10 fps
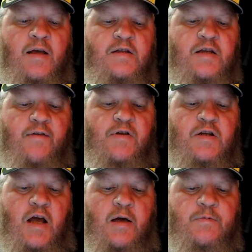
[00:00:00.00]
7
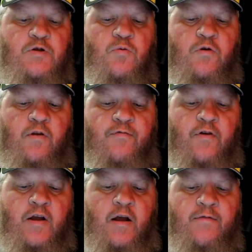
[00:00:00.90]
times toward the
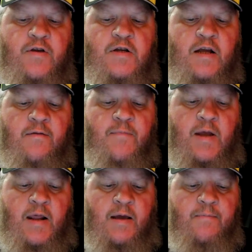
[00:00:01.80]
front of the tent of
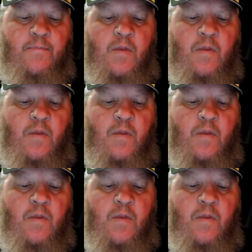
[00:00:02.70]
meeting.